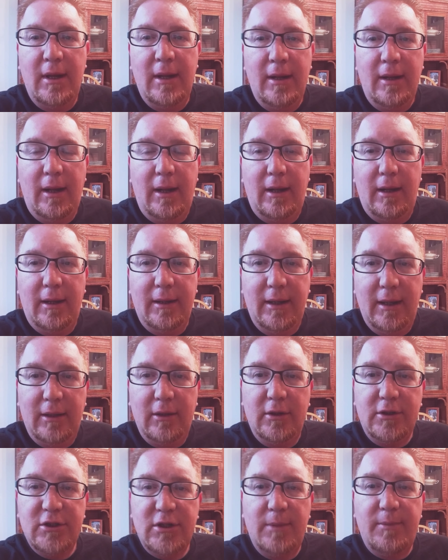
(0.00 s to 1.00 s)
Again,
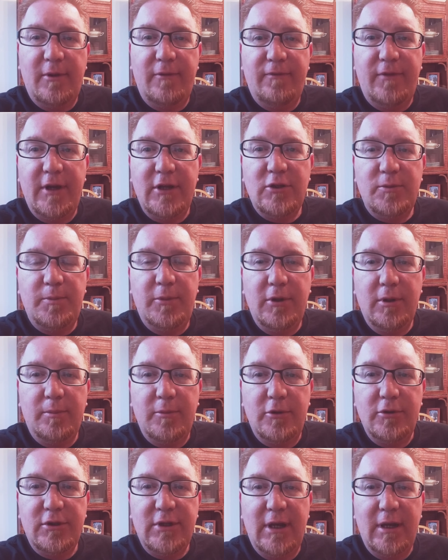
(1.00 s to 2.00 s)
look us up on Facebook,
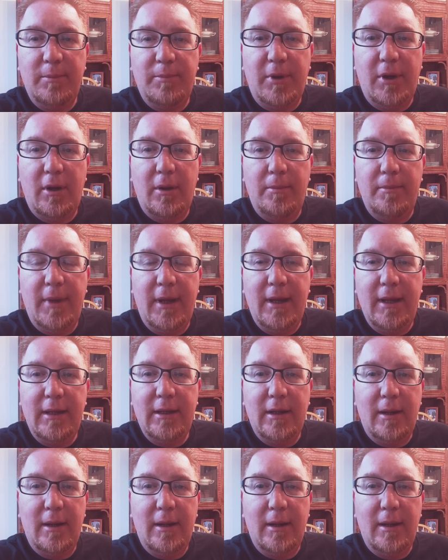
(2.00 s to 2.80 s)
Mosaic Palm Bay.